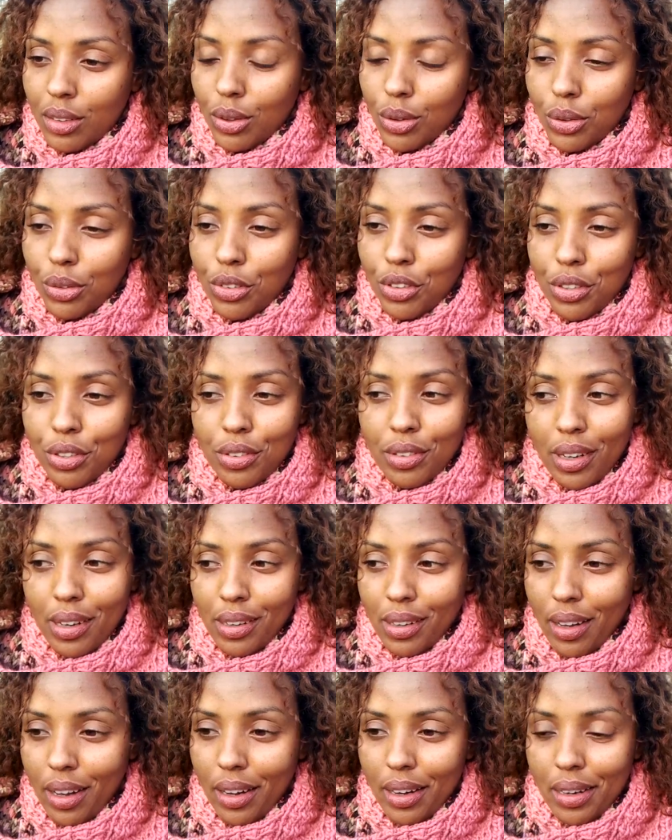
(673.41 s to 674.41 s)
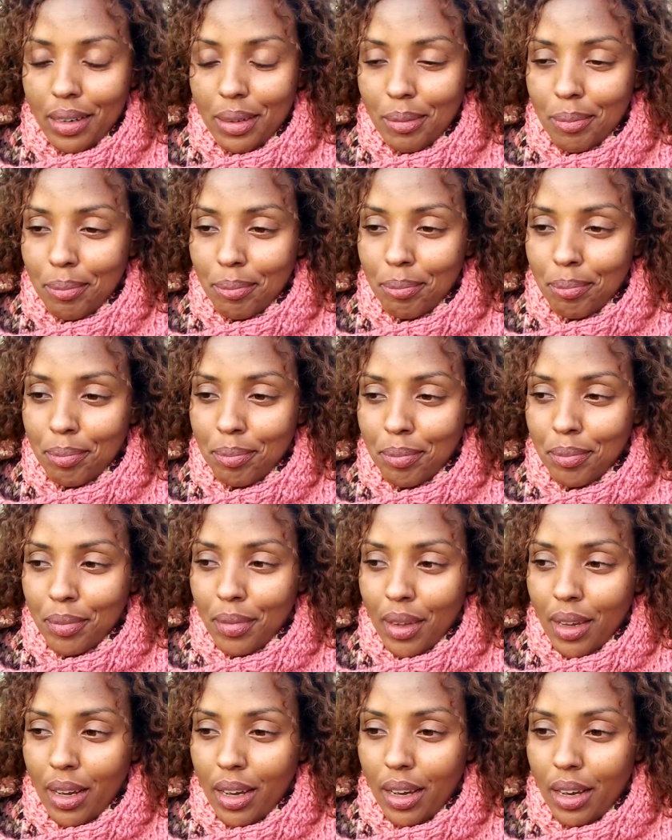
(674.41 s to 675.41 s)
So just stay light
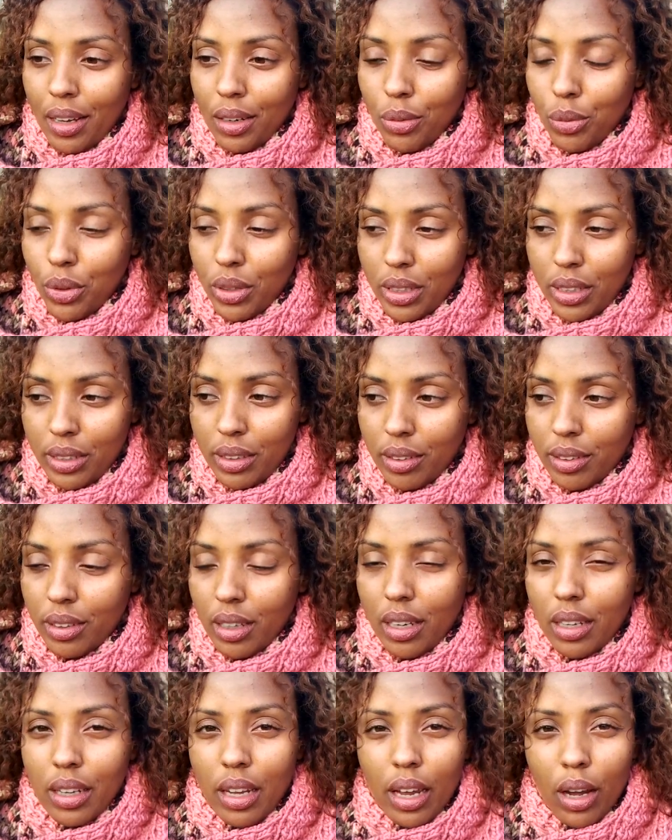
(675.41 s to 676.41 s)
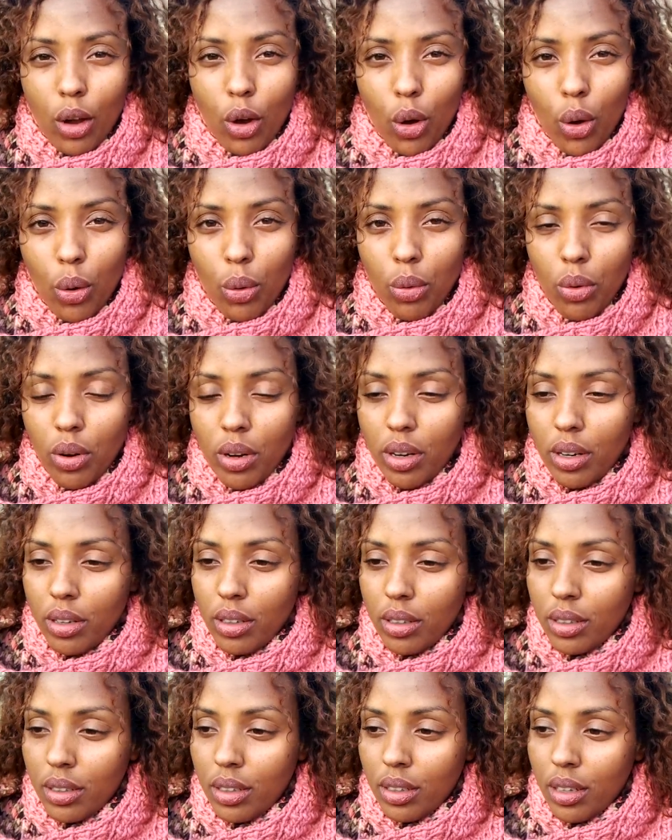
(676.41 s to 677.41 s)
and release and let go
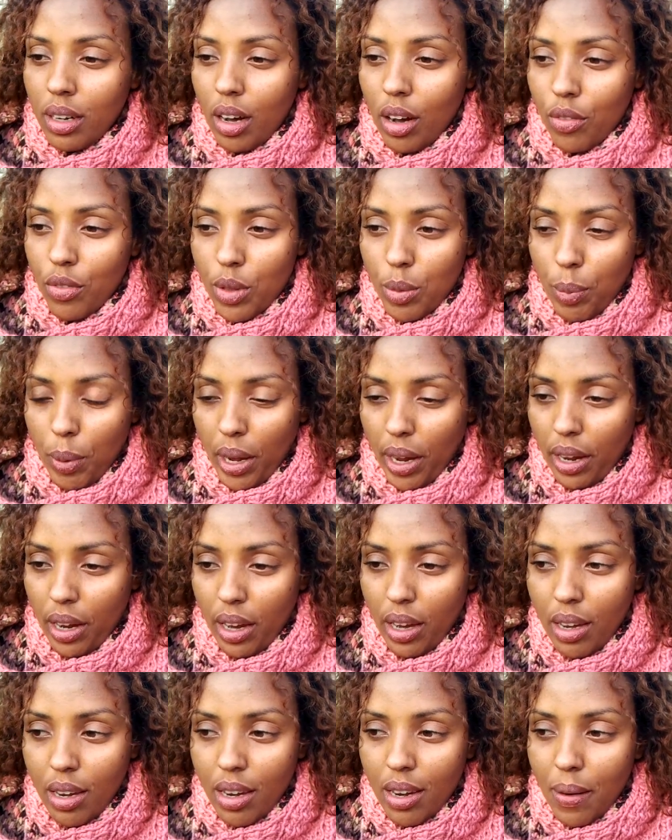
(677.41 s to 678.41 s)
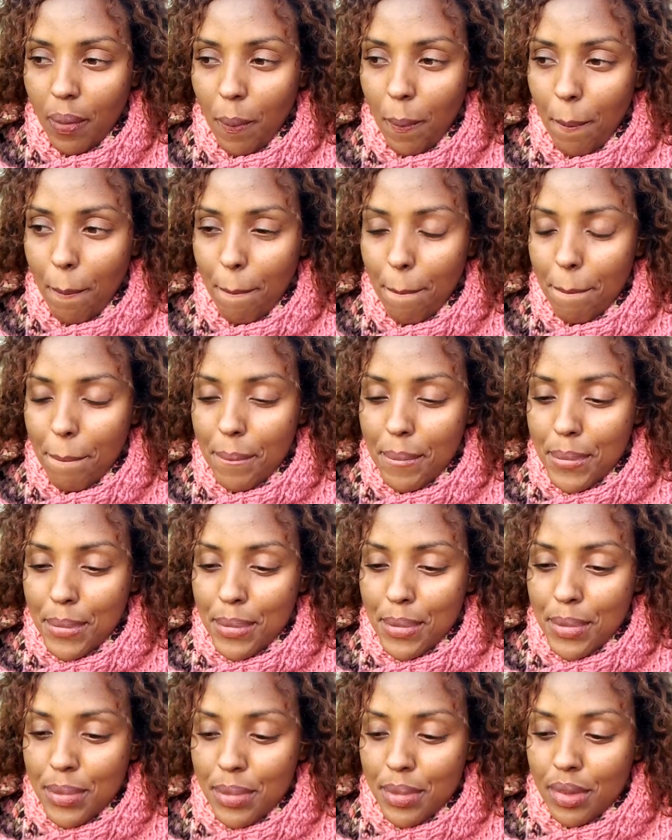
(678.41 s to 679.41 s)
of the pain,
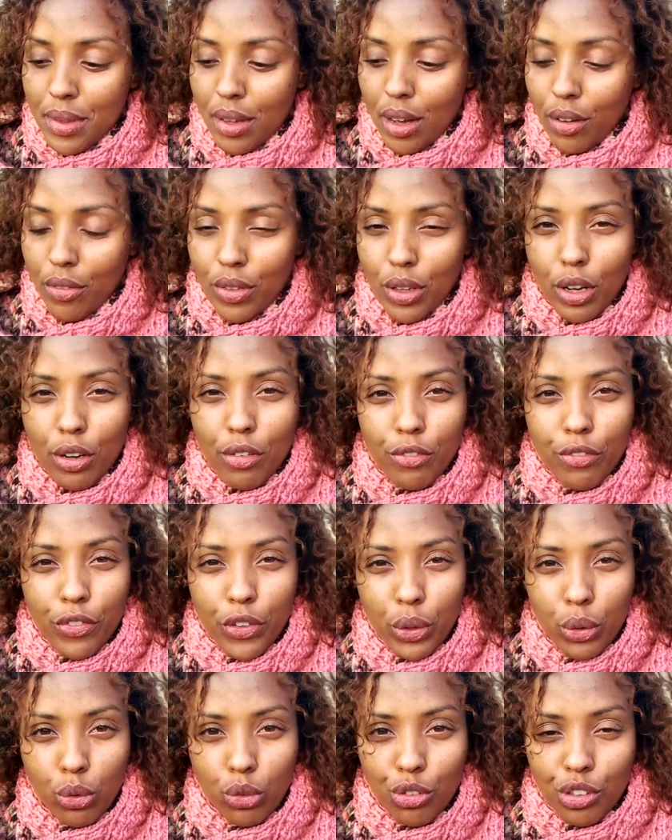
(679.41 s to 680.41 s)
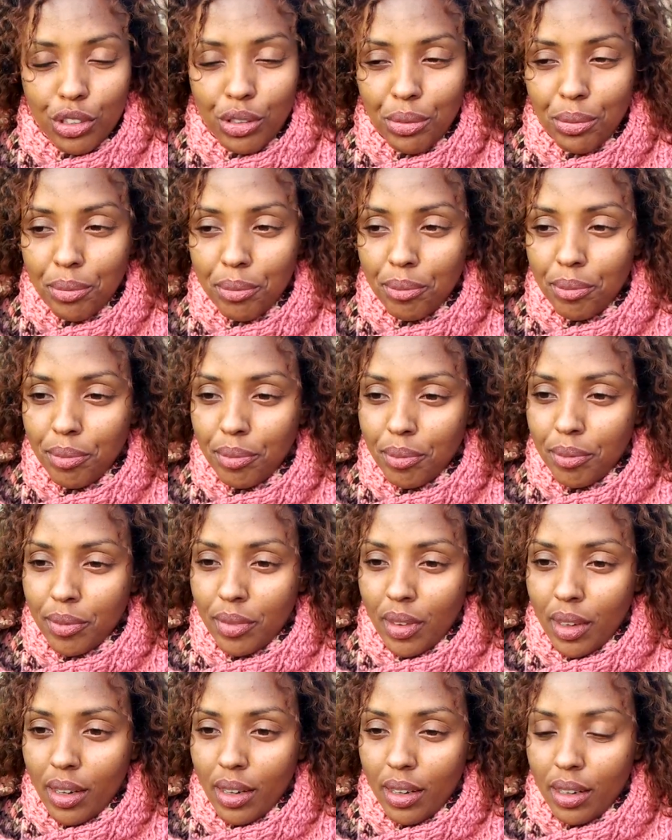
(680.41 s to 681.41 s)
of the confusion,
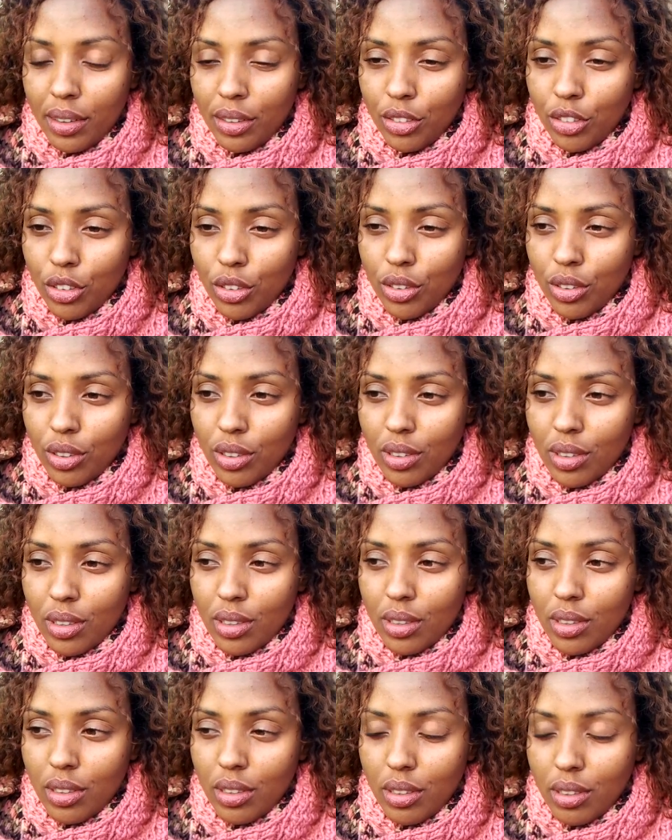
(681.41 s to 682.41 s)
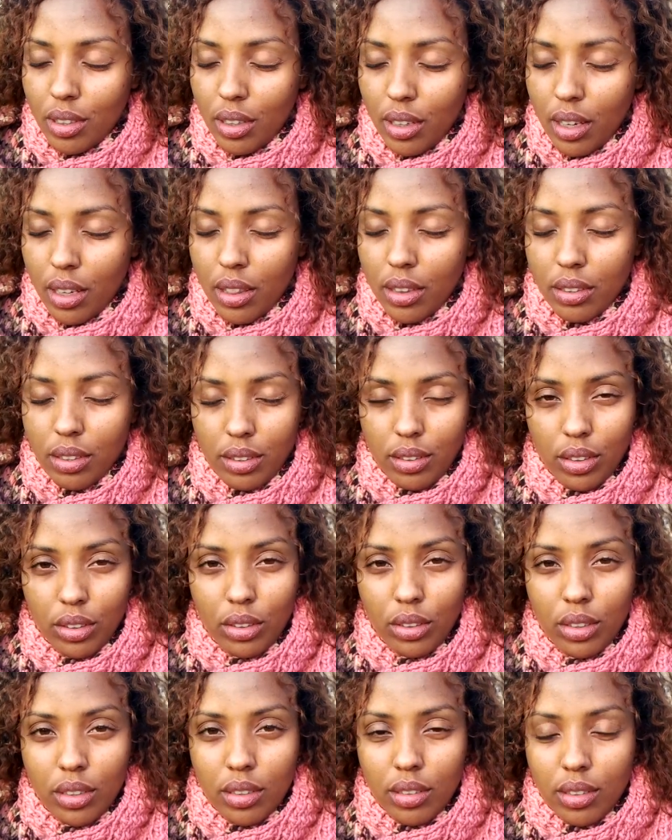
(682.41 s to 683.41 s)
and just seek the
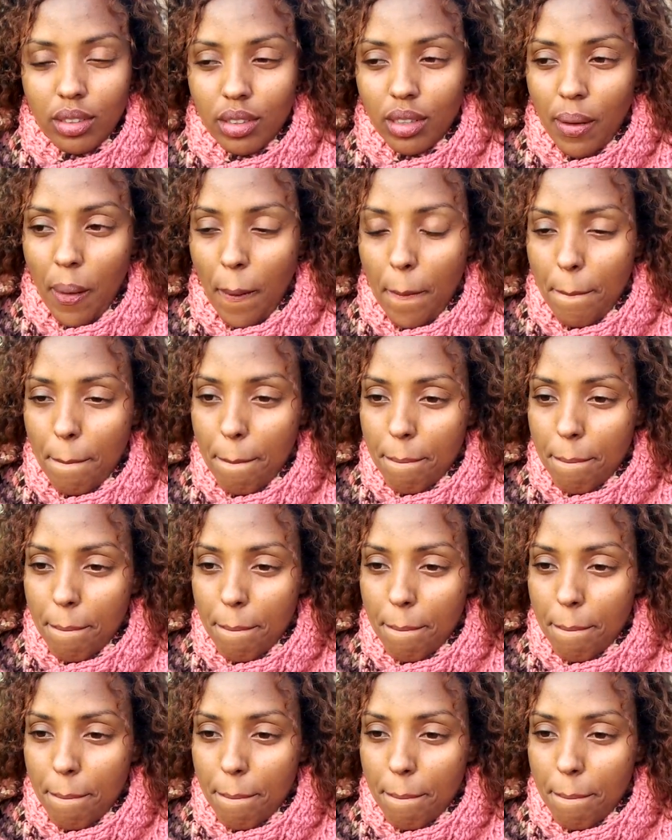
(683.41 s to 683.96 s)
stillness.